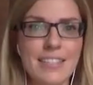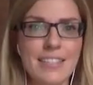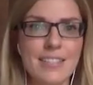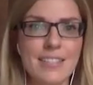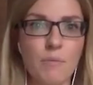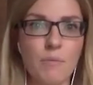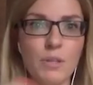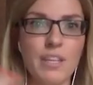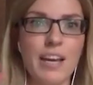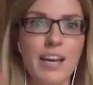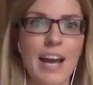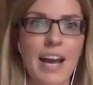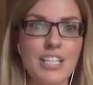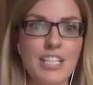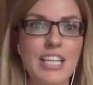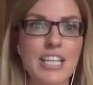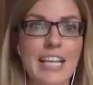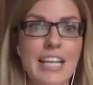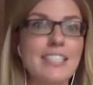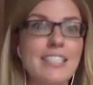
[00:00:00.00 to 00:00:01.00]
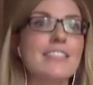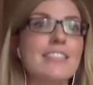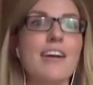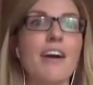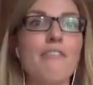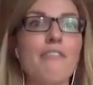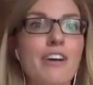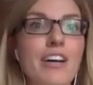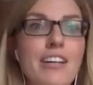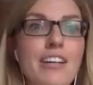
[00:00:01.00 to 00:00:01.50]
to someone that actually had
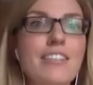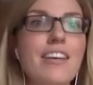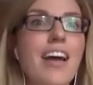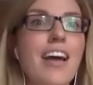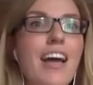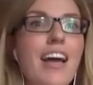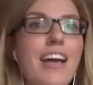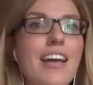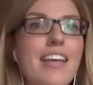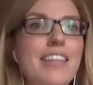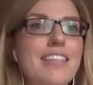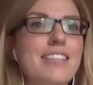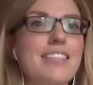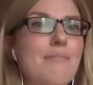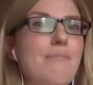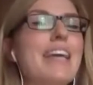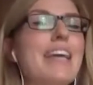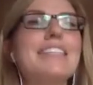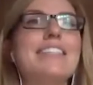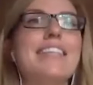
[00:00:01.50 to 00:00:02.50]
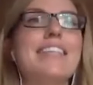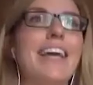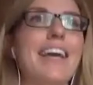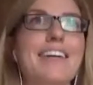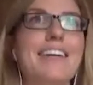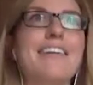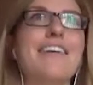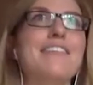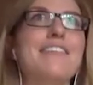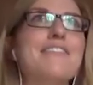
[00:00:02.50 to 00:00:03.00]
discovered this
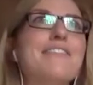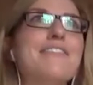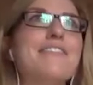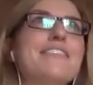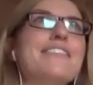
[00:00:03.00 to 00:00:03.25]
amazing kind of